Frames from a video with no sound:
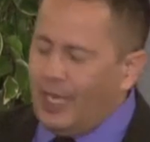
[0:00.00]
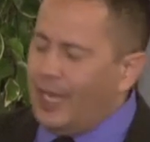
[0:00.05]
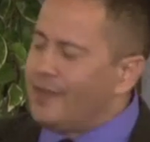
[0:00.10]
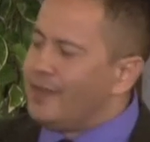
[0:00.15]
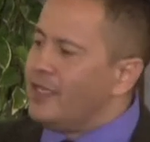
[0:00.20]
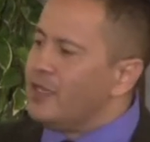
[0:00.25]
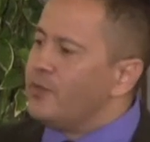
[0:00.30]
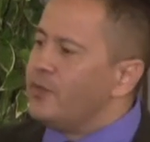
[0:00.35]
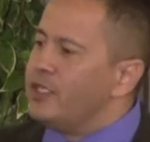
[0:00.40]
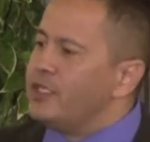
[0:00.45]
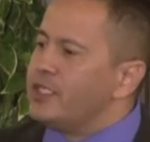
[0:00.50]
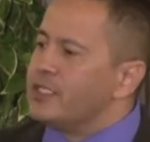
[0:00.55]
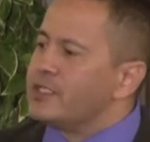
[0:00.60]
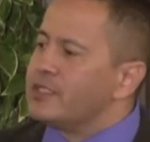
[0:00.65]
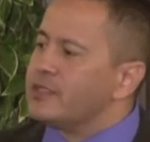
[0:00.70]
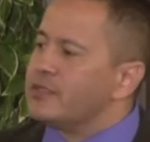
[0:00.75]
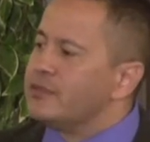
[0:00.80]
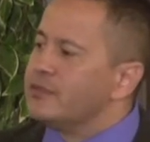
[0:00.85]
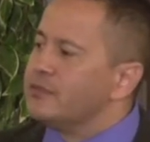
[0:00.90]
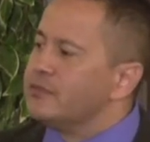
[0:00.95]
I think we
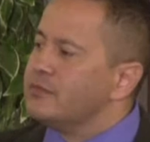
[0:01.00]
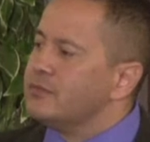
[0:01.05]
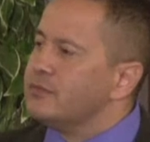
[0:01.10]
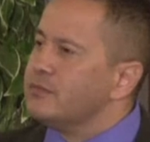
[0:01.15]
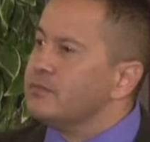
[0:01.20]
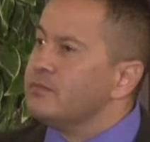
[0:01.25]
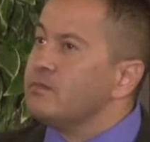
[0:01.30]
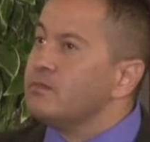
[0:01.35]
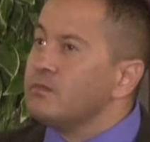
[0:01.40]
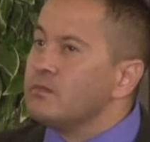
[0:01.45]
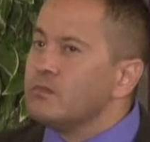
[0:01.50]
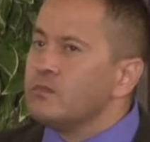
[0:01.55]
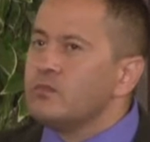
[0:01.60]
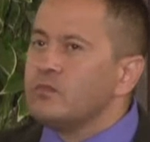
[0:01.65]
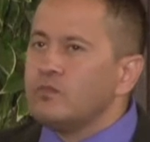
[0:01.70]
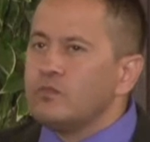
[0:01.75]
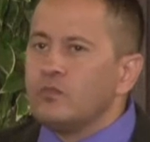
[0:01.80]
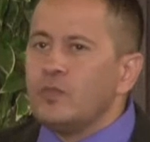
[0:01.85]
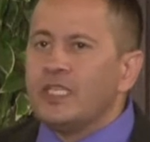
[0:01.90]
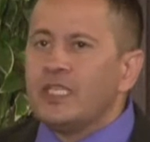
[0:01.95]
just
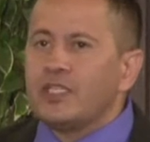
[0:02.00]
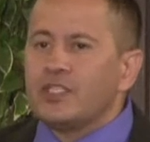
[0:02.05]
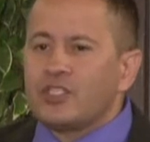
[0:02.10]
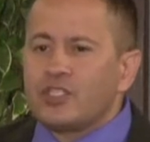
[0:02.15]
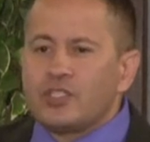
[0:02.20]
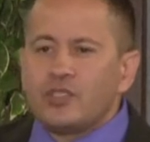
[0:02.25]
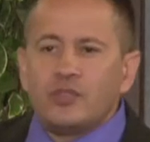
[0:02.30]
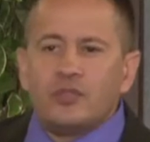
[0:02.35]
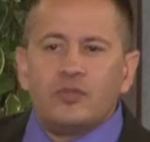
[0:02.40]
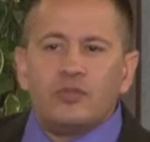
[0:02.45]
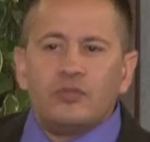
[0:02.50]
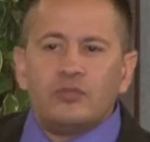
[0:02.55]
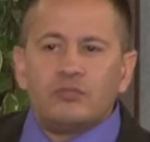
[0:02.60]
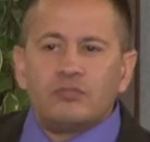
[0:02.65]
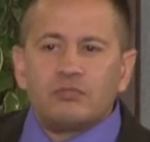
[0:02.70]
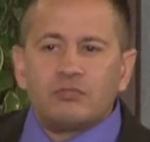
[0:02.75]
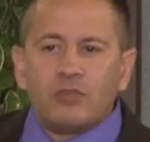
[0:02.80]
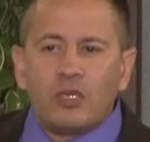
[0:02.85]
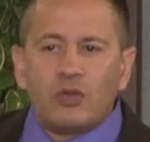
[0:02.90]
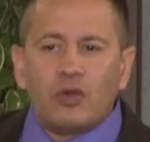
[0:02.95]
we get too
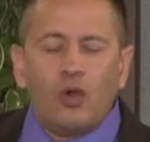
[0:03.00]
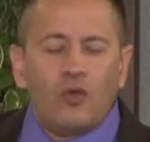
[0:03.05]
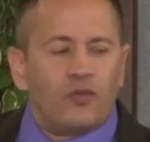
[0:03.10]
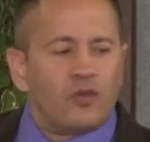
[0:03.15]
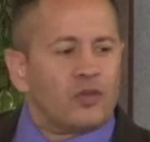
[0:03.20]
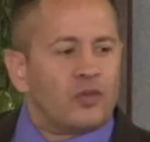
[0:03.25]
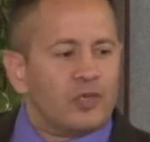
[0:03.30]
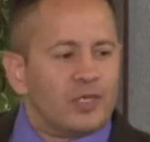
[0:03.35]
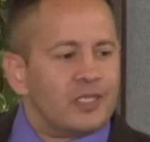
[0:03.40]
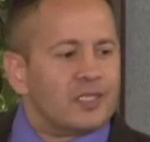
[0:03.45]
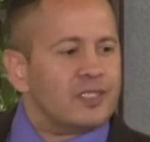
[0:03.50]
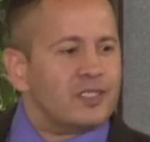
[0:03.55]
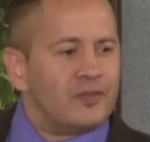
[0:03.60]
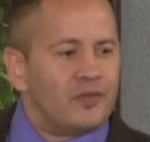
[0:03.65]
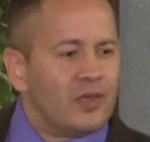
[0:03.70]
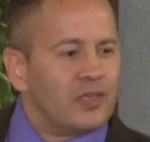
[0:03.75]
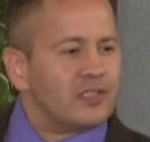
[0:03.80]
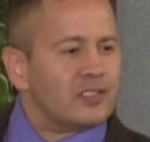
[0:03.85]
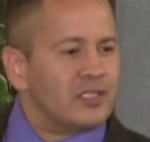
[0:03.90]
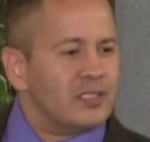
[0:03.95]
overcritical
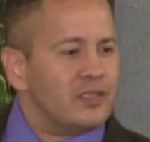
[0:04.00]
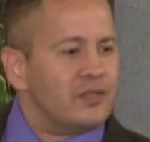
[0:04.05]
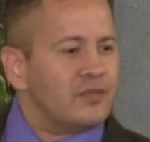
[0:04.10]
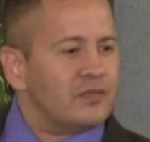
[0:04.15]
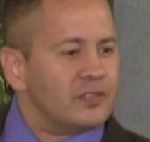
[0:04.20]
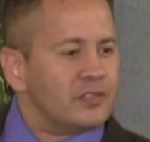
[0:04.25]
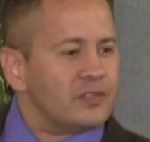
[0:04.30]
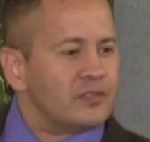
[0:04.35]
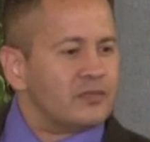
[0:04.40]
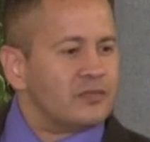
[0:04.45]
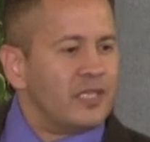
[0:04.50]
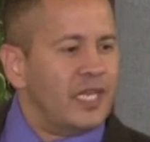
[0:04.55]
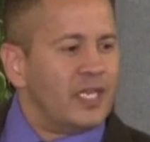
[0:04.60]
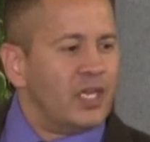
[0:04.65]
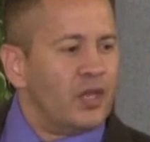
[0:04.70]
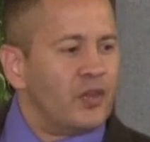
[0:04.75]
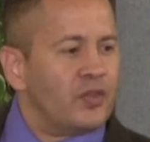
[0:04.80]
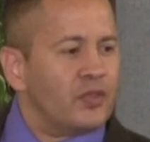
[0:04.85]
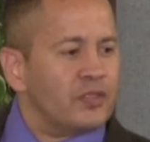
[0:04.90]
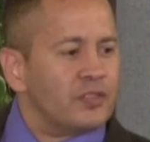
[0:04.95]
of ourselves
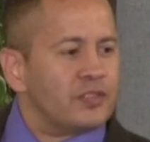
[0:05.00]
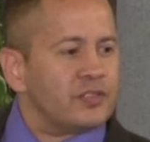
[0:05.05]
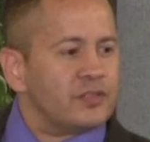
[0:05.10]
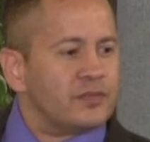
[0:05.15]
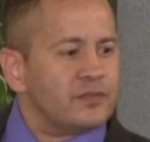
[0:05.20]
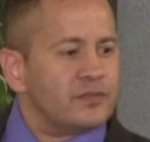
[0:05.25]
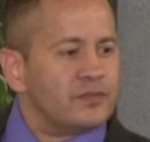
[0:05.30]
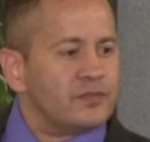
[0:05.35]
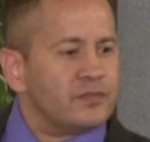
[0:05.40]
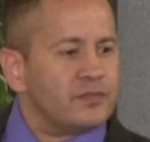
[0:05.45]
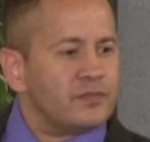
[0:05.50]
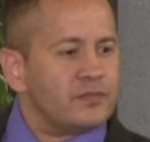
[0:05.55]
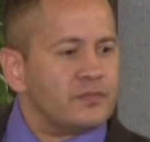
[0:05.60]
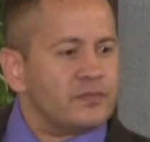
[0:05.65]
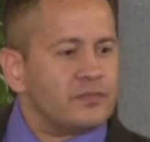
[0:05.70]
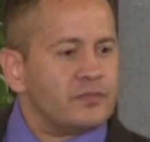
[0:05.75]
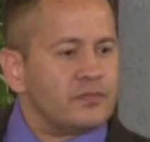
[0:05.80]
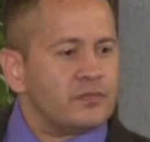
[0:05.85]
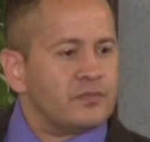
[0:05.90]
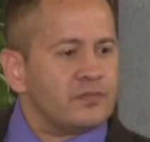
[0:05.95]
and others.
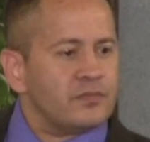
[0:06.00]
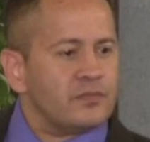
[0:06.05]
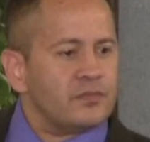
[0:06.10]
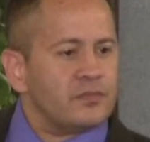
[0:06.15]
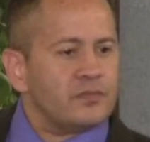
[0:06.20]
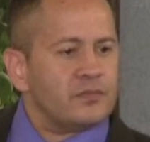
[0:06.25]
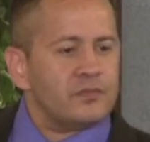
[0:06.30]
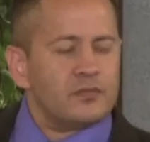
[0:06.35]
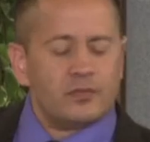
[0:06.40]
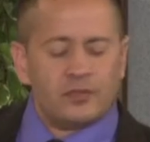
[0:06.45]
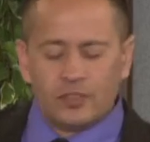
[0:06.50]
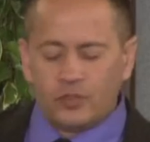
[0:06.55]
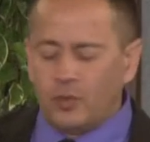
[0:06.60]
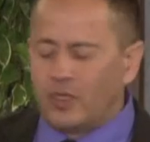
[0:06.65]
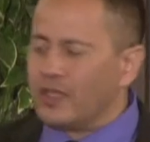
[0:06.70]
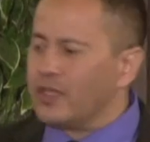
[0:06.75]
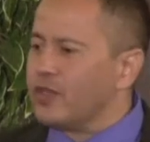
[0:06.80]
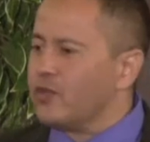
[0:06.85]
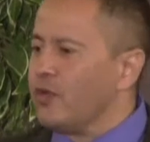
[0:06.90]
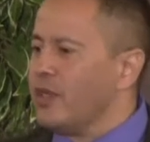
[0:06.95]
It's
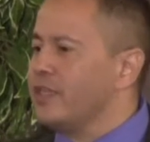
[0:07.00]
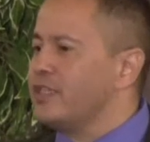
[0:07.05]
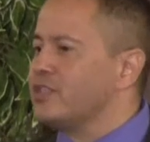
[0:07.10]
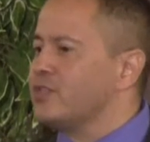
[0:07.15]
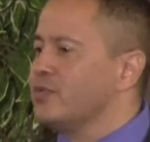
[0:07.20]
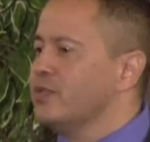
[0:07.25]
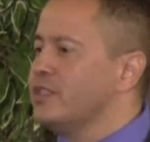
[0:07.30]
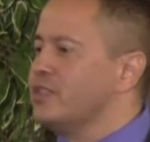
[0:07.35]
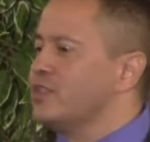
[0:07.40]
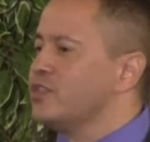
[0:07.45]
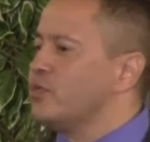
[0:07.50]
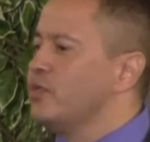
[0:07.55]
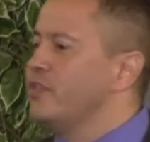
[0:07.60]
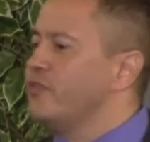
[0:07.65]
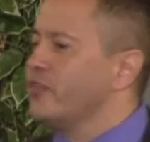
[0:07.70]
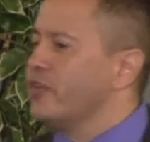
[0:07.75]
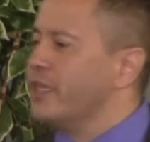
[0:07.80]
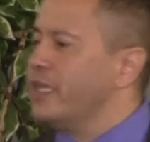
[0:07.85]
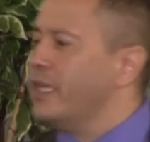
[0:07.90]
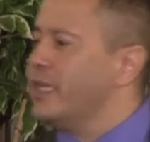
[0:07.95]
one of the greatest reasons we
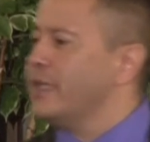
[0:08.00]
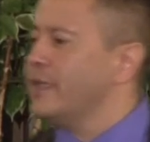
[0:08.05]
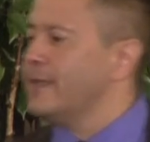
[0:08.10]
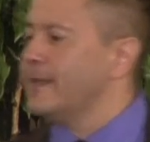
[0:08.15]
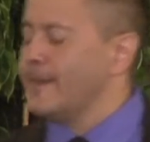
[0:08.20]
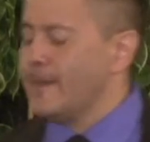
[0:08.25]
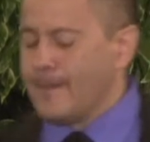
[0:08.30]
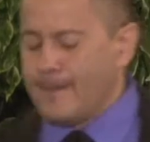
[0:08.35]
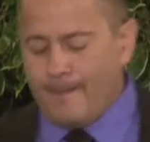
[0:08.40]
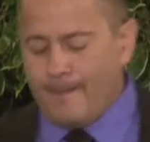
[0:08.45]
forget.